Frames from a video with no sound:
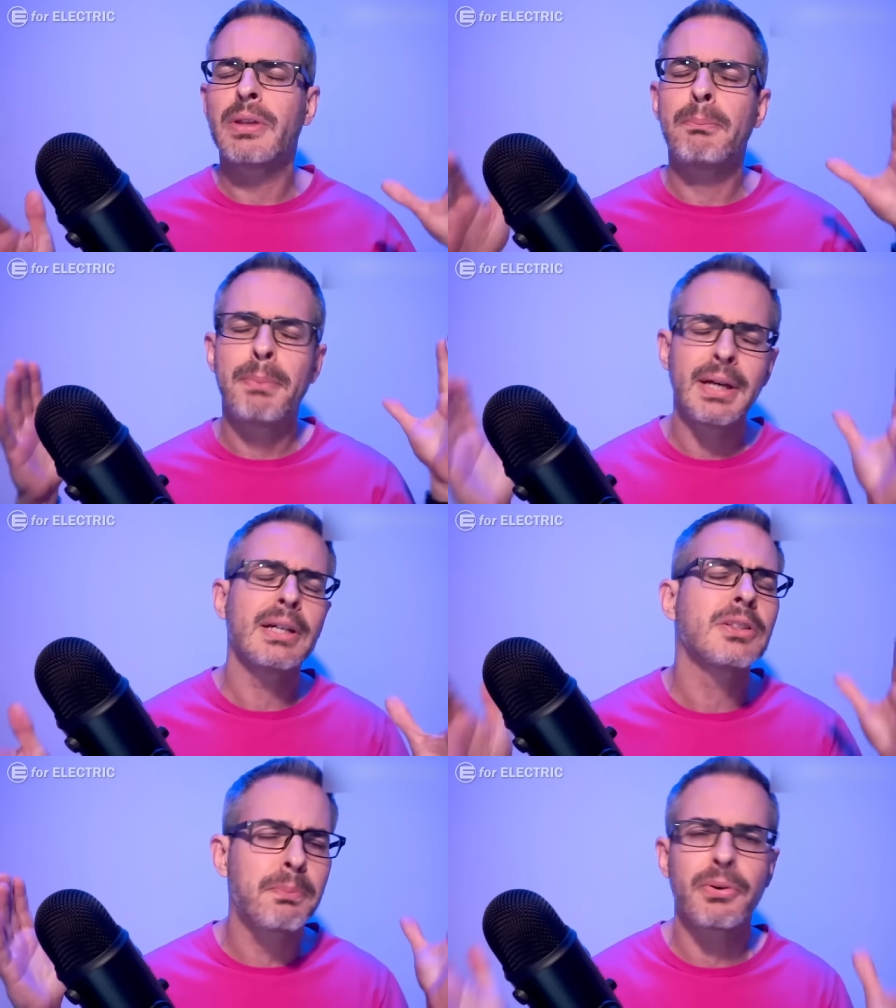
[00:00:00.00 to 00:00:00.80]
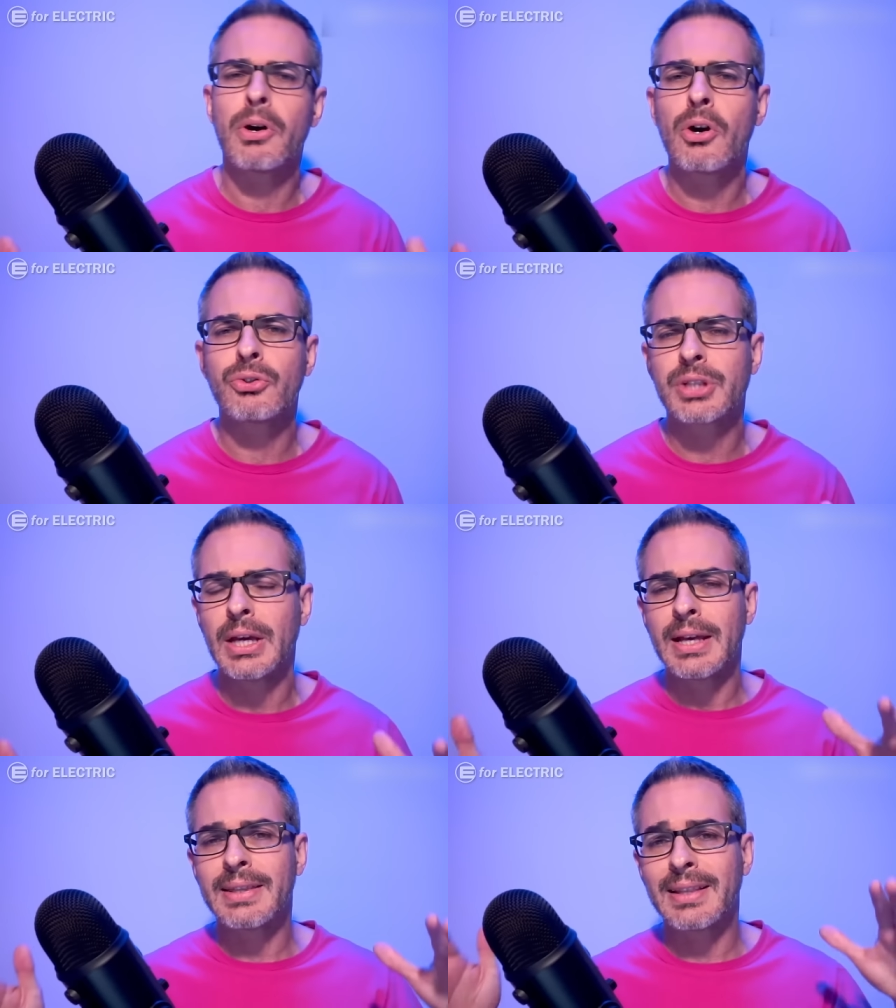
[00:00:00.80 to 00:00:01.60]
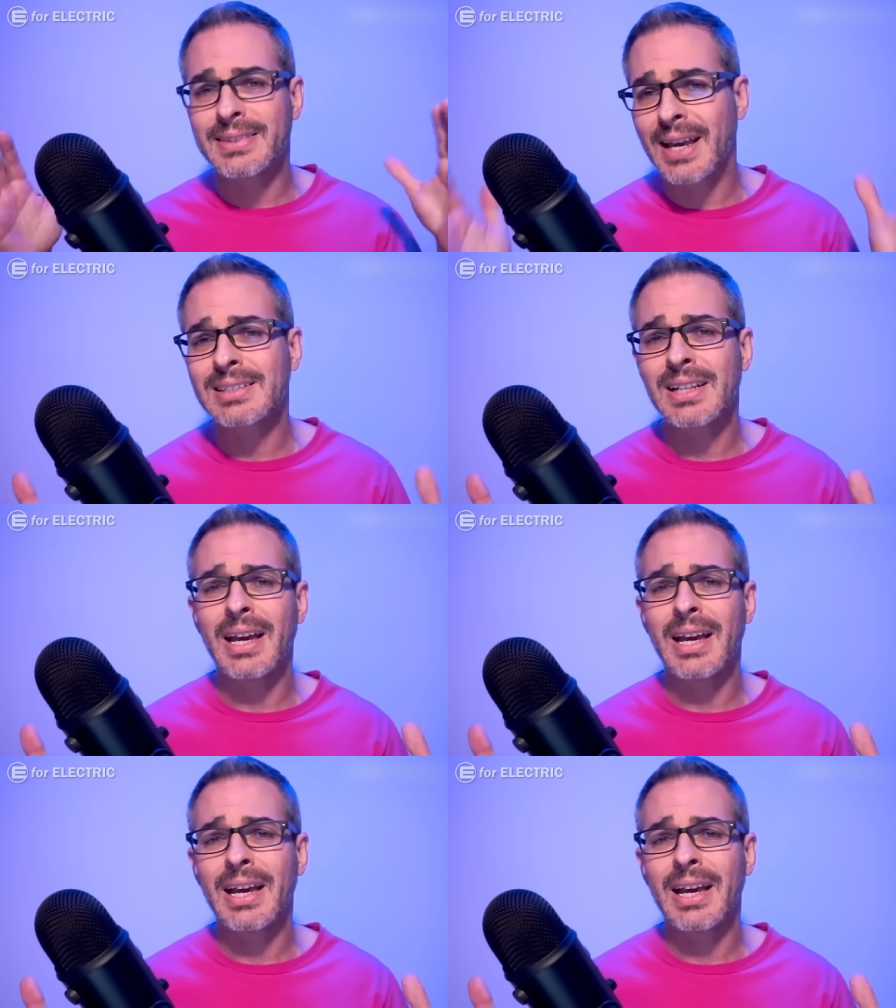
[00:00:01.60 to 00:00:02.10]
the biggest pros that Tesla